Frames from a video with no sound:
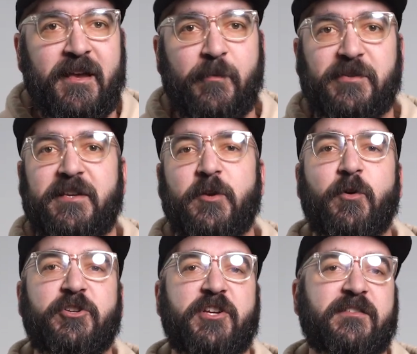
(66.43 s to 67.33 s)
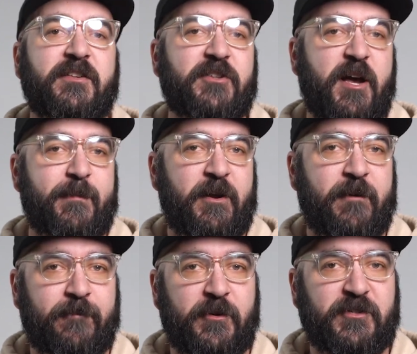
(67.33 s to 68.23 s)
It was here where Justin taught me
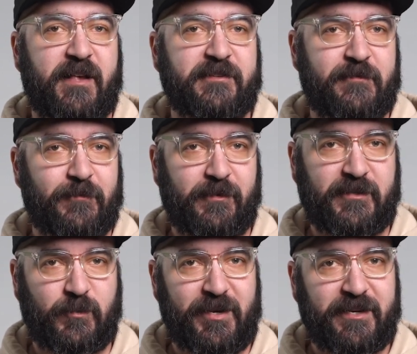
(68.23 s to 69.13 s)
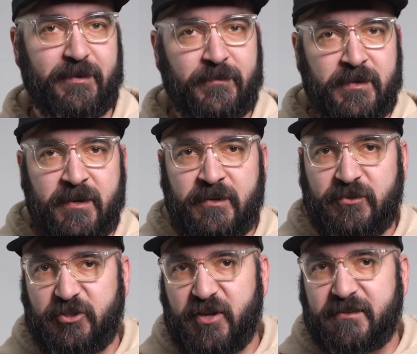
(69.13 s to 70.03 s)
our first lesson for this week.
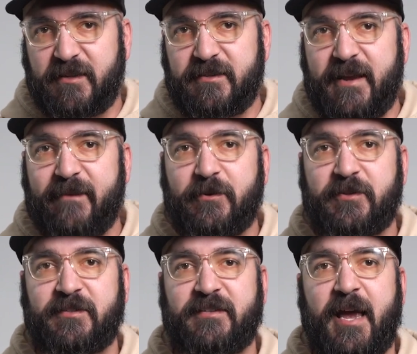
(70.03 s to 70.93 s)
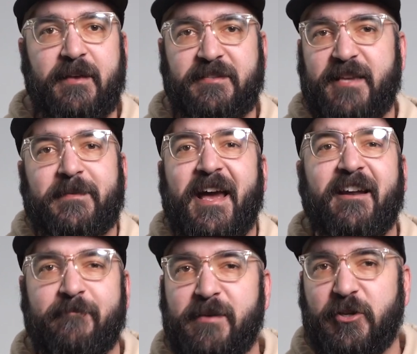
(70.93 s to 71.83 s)
See, Justin never stepped
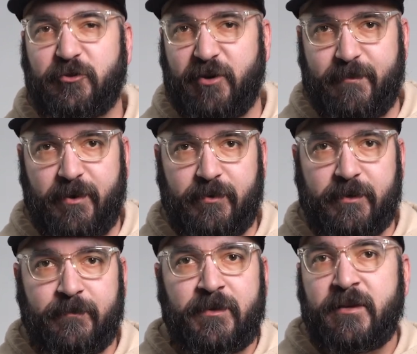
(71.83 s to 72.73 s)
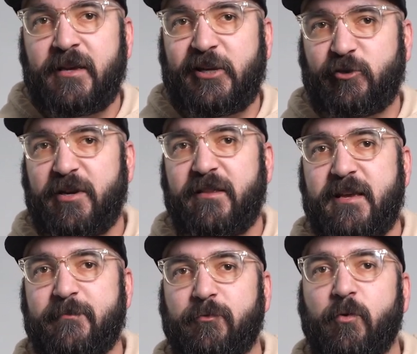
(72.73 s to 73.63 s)
out of ministry mode. He treated
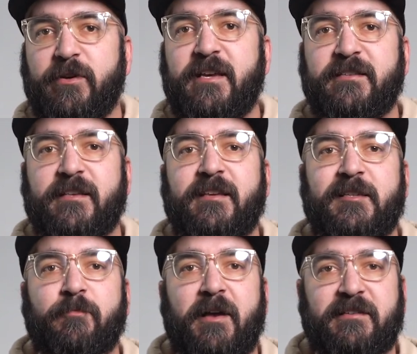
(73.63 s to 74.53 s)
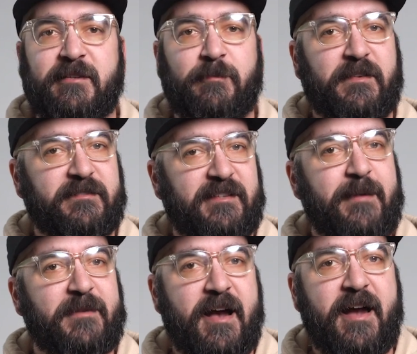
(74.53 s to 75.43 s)
the employees at these places with the
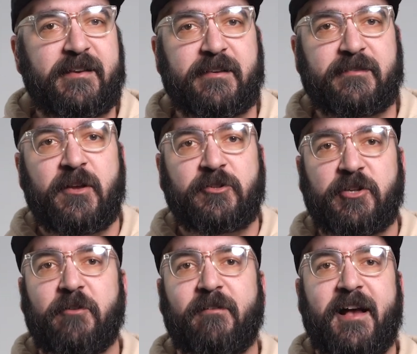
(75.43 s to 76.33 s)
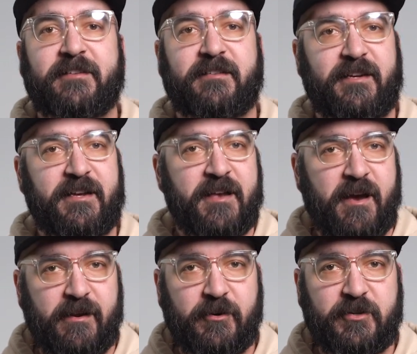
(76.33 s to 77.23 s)
same kindness, generosity,
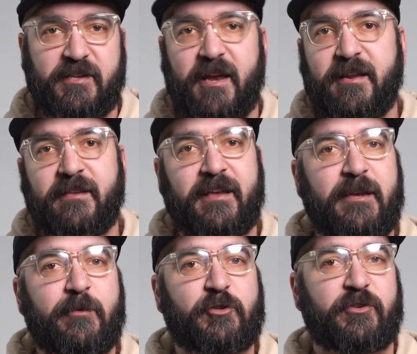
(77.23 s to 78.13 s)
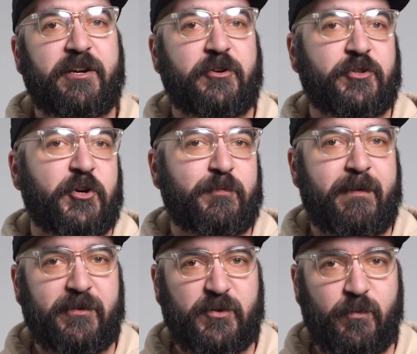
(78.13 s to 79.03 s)
and understanding that he would treat our church
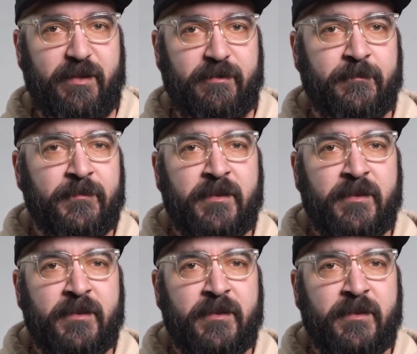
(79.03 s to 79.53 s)
members with.